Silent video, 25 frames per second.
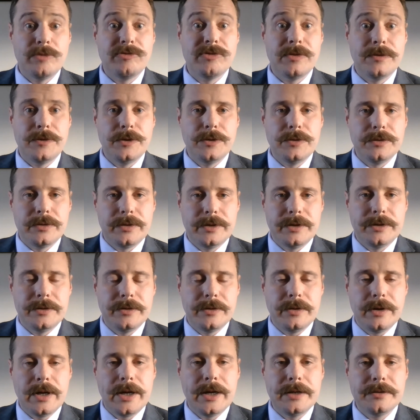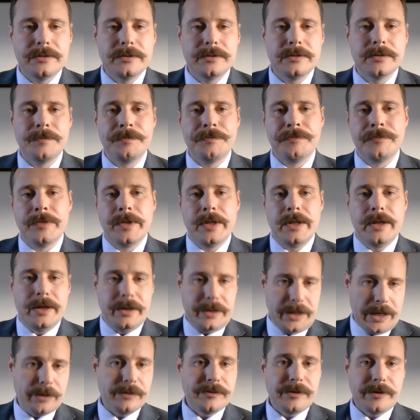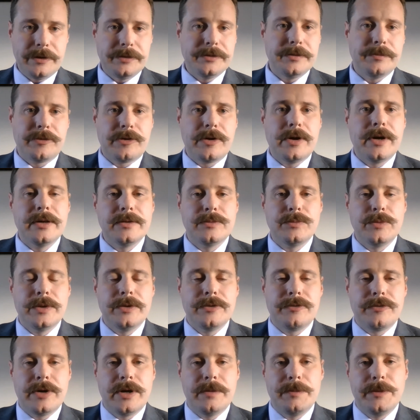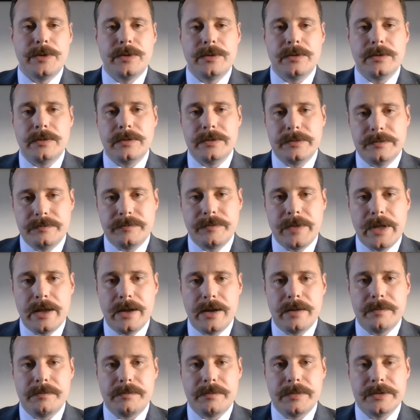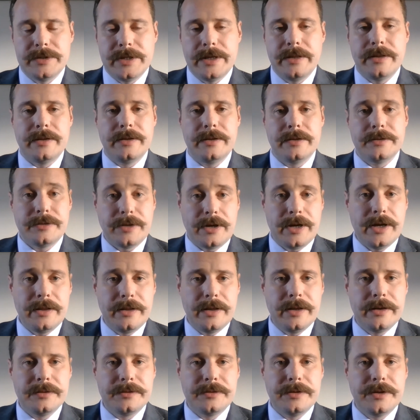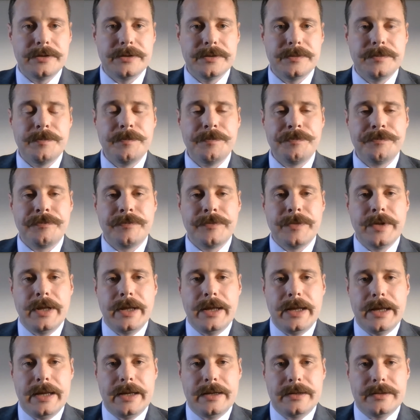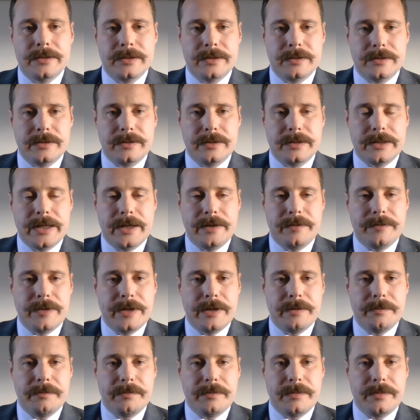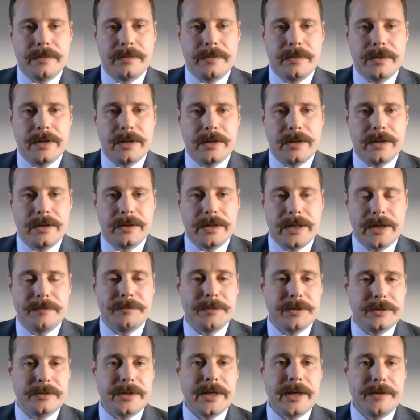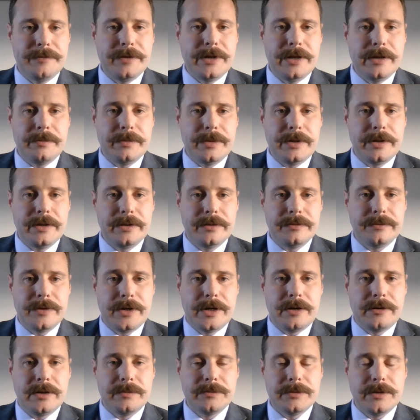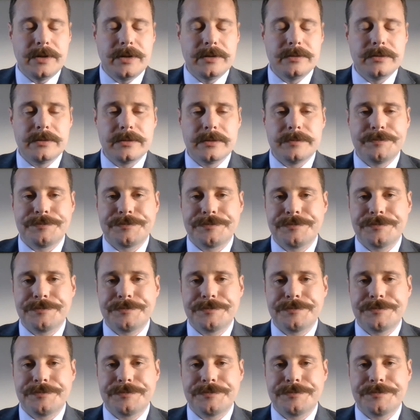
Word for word: would refuse to issue the license. And they were very surprised when the tribunal um, set aside their decision and gave them uh, gave, gave BMB his firearms license.